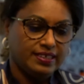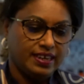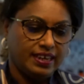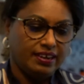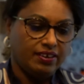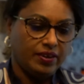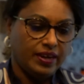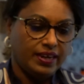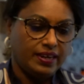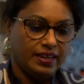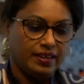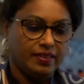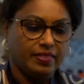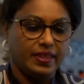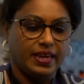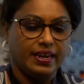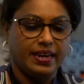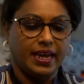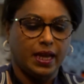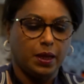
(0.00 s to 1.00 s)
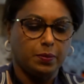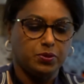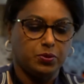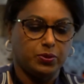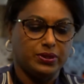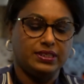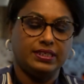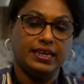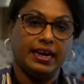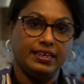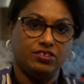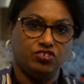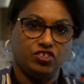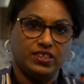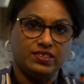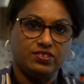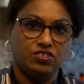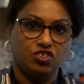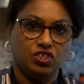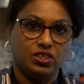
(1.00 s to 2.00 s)
an ingredient that helps with
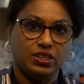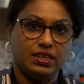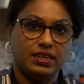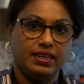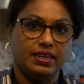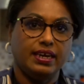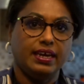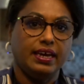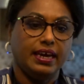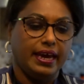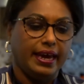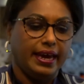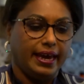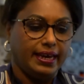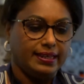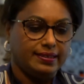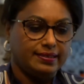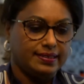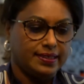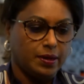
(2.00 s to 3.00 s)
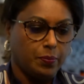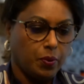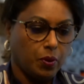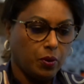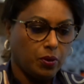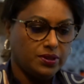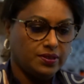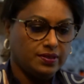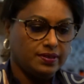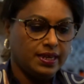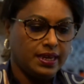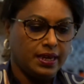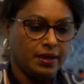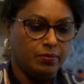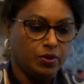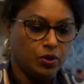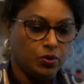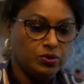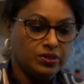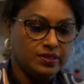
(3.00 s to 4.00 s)
digestion. It supports the
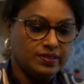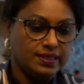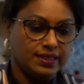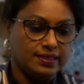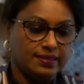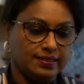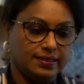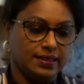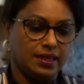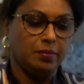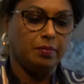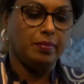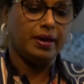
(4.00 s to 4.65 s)
immune system